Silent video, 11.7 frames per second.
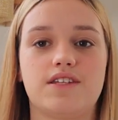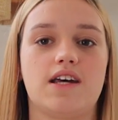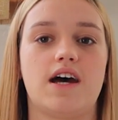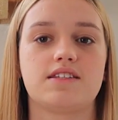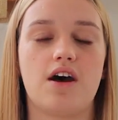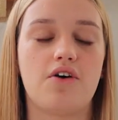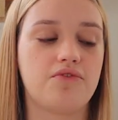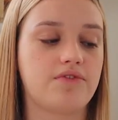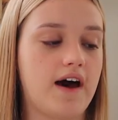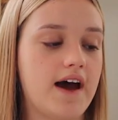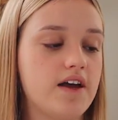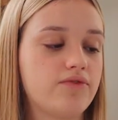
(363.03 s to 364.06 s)
stars out of
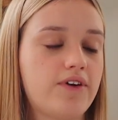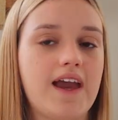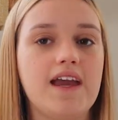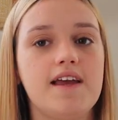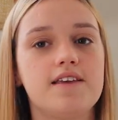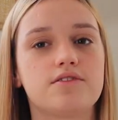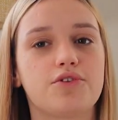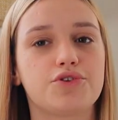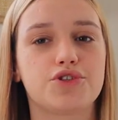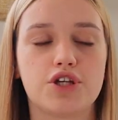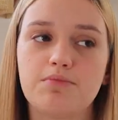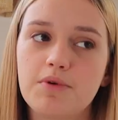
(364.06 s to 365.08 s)
5. It is not
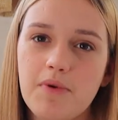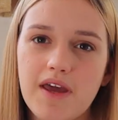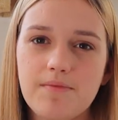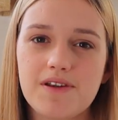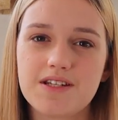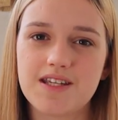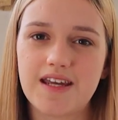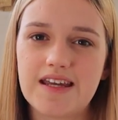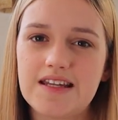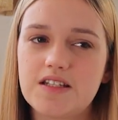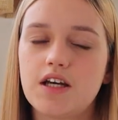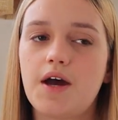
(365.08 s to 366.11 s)
super
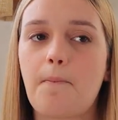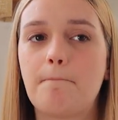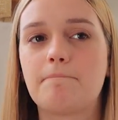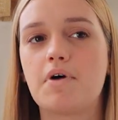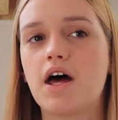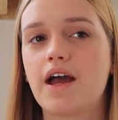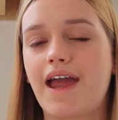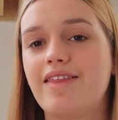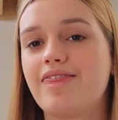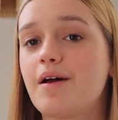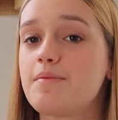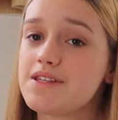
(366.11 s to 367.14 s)
pigmented, but
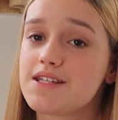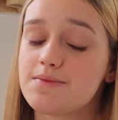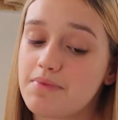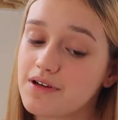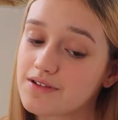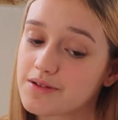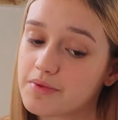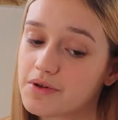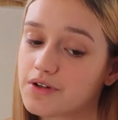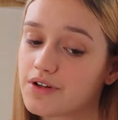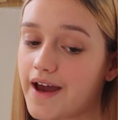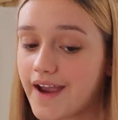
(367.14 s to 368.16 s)
again, that means it's
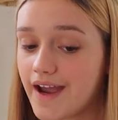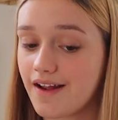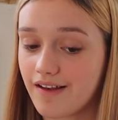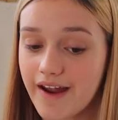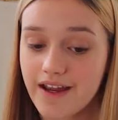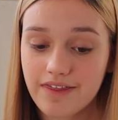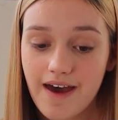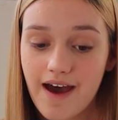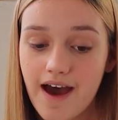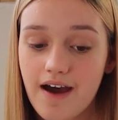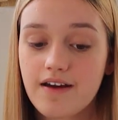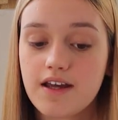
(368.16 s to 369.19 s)
buildable. I kind of like
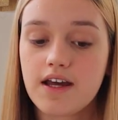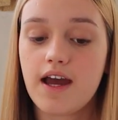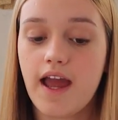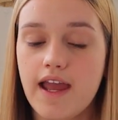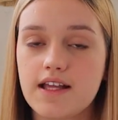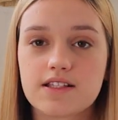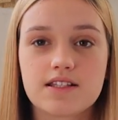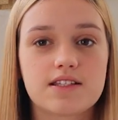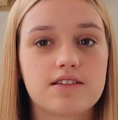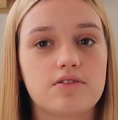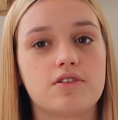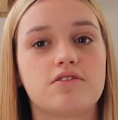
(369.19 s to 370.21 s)
that.
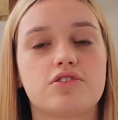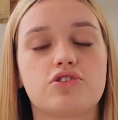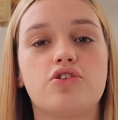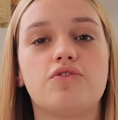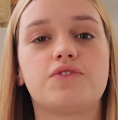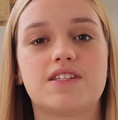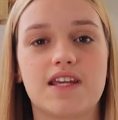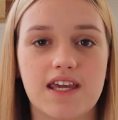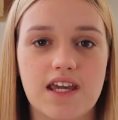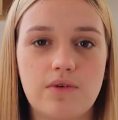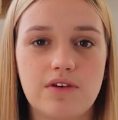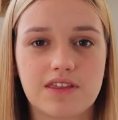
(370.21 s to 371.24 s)
It's sort of
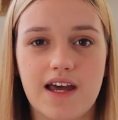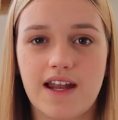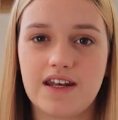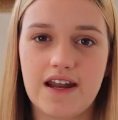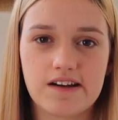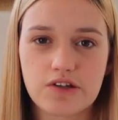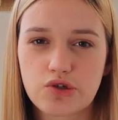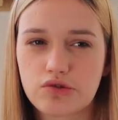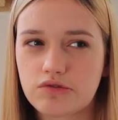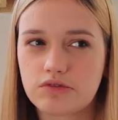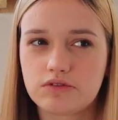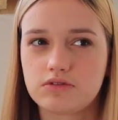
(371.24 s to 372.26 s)
sticking with that
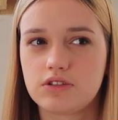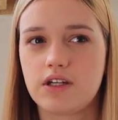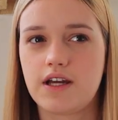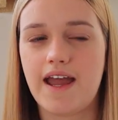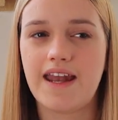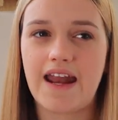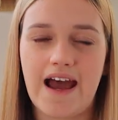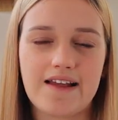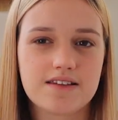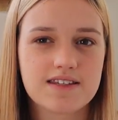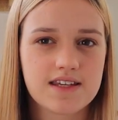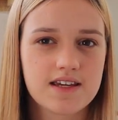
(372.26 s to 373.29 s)
natural,
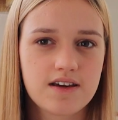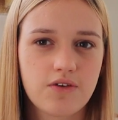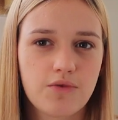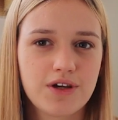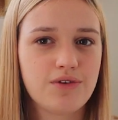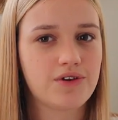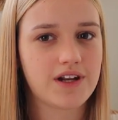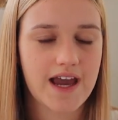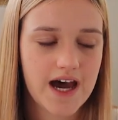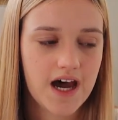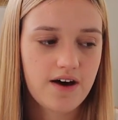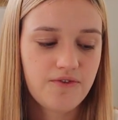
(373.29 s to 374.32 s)
enhancing what you already
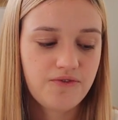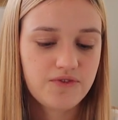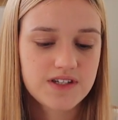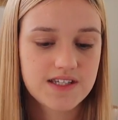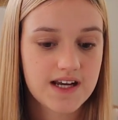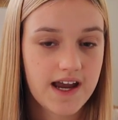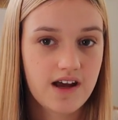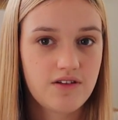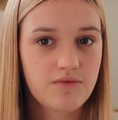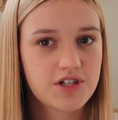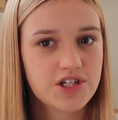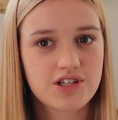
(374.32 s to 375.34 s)
have style,
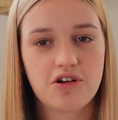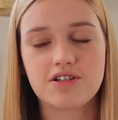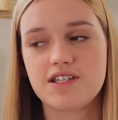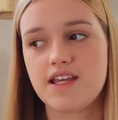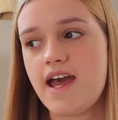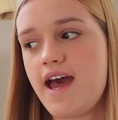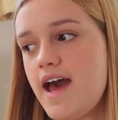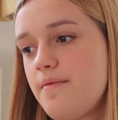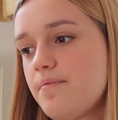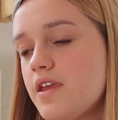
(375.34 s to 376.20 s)
which is Glossier.